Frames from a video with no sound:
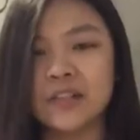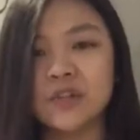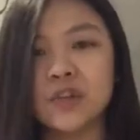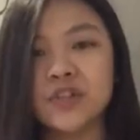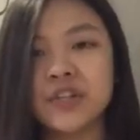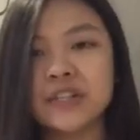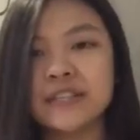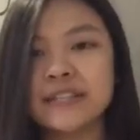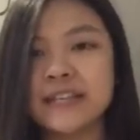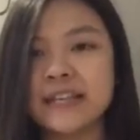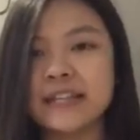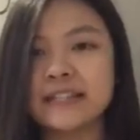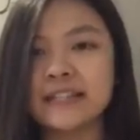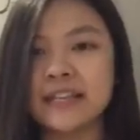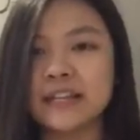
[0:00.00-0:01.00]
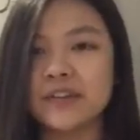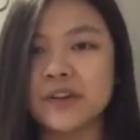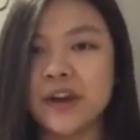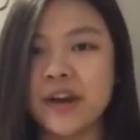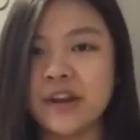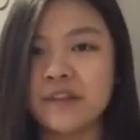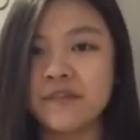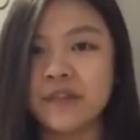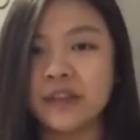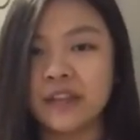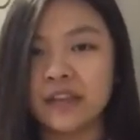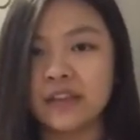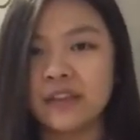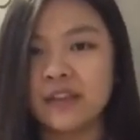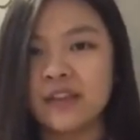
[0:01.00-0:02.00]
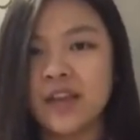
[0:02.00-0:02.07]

social skills and creativity.